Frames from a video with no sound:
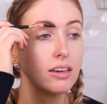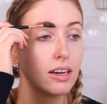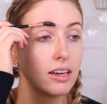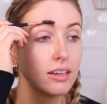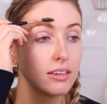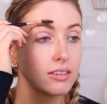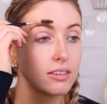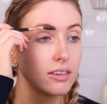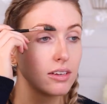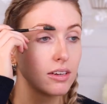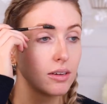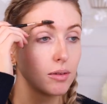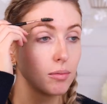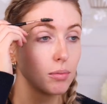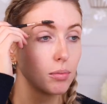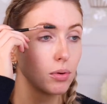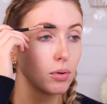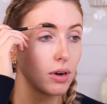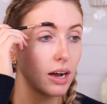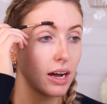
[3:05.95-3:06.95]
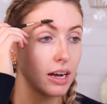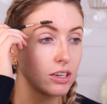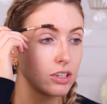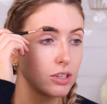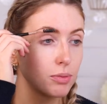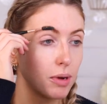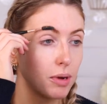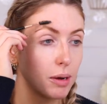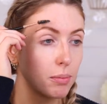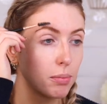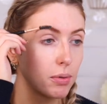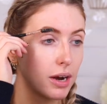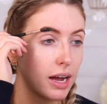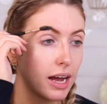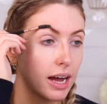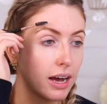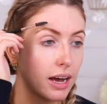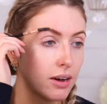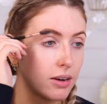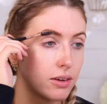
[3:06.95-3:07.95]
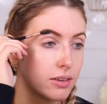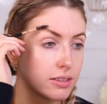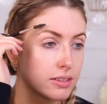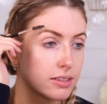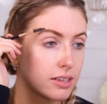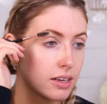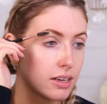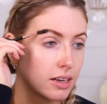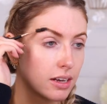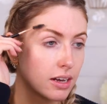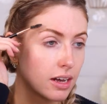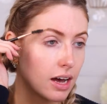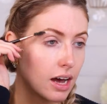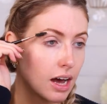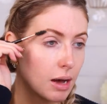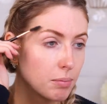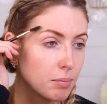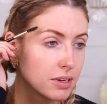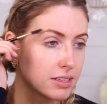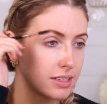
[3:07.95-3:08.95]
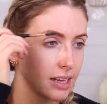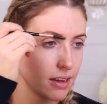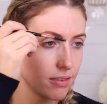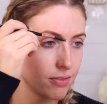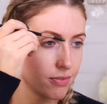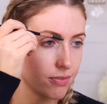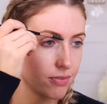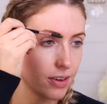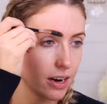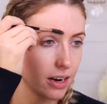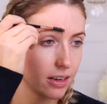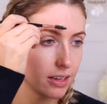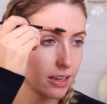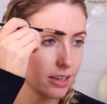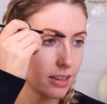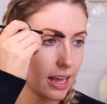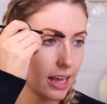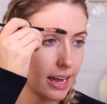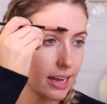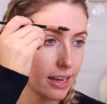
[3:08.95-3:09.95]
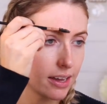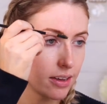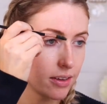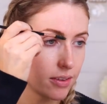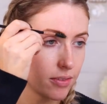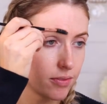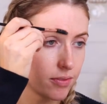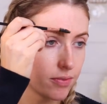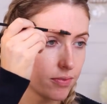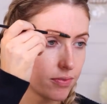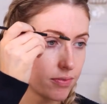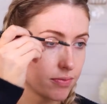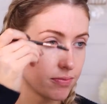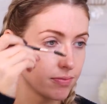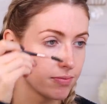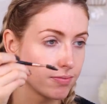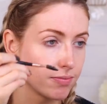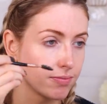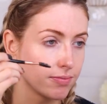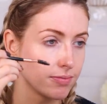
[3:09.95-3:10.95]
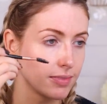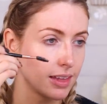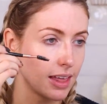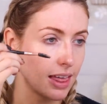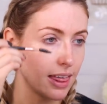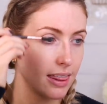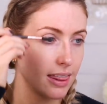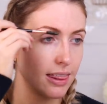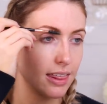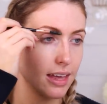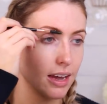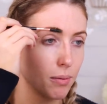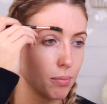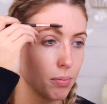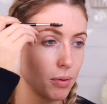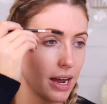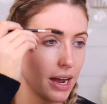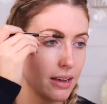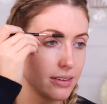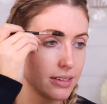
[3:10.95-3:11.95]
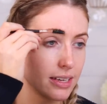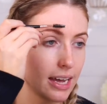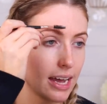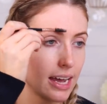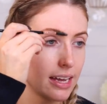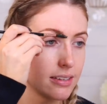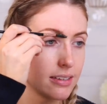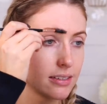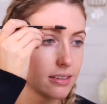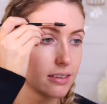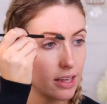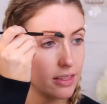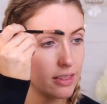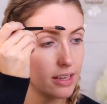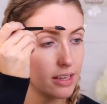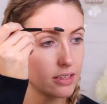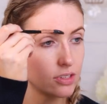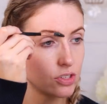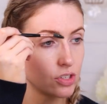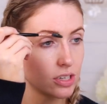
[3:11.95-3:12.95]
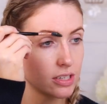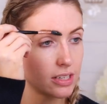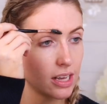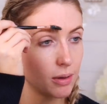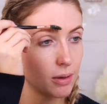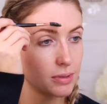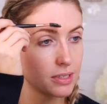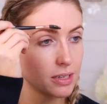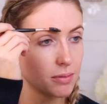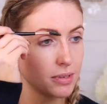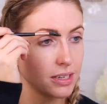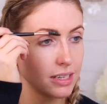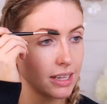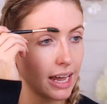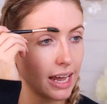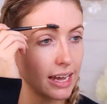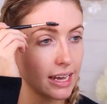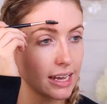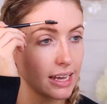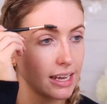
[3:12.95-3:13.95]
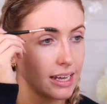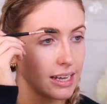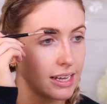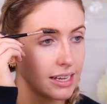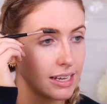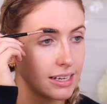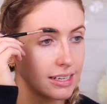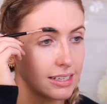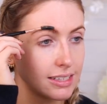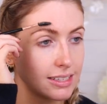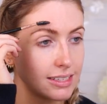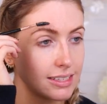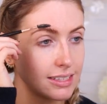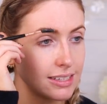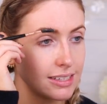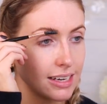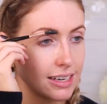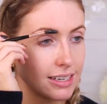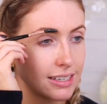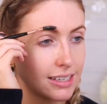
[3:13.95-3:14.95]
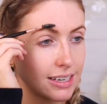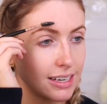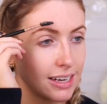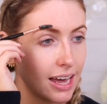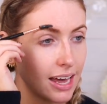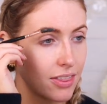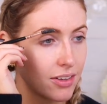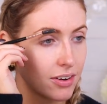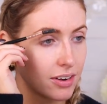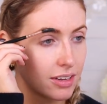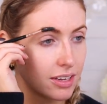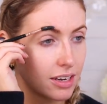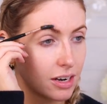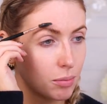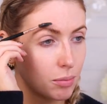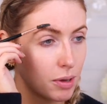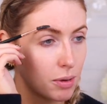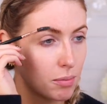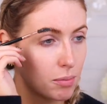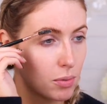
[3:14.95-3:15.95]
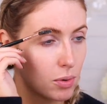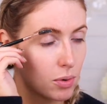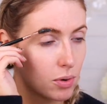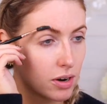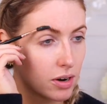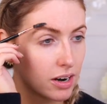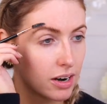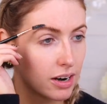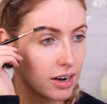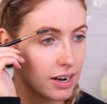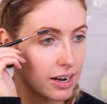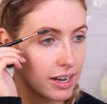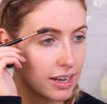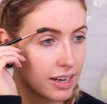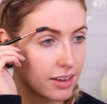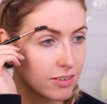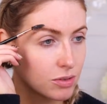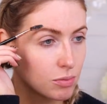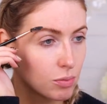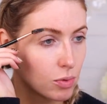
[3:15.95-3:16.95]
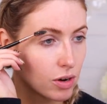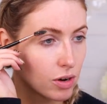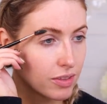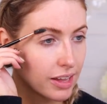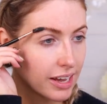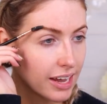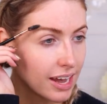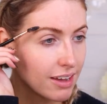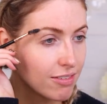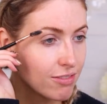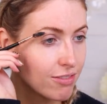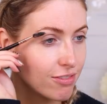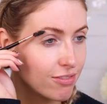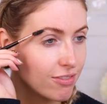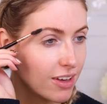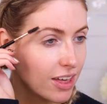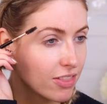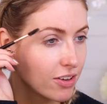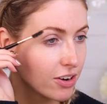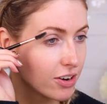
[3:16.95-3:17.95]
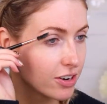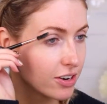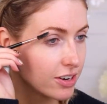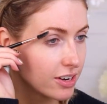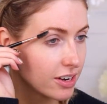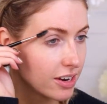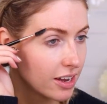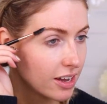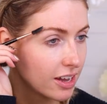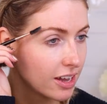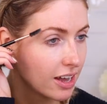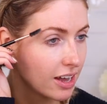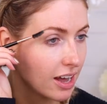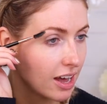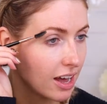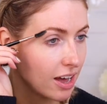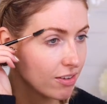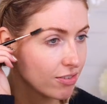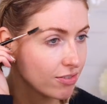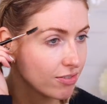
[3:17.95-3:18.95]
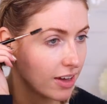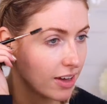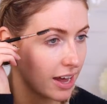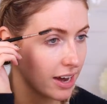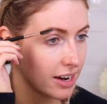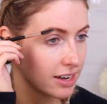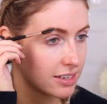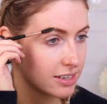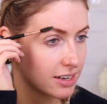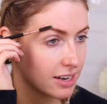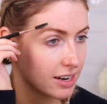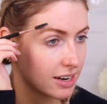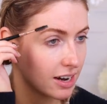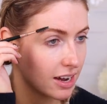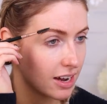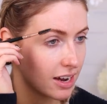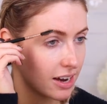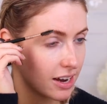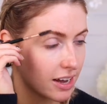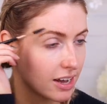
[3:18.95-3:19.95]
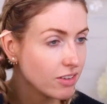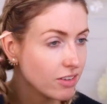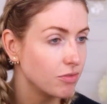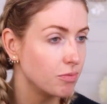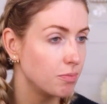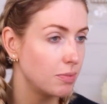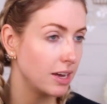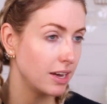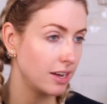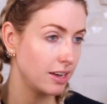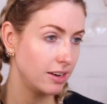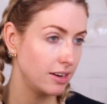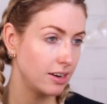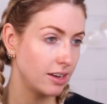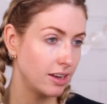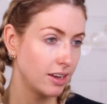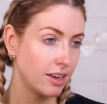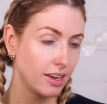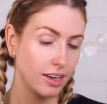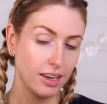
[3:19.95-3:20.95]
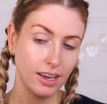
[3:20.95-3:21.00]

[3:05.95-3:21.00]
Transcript: I just brush my brows up because I have fairly like thick brows, I guess. And this just helps them to like stick together a little bit more. It gives more of like a feathered effect and I have been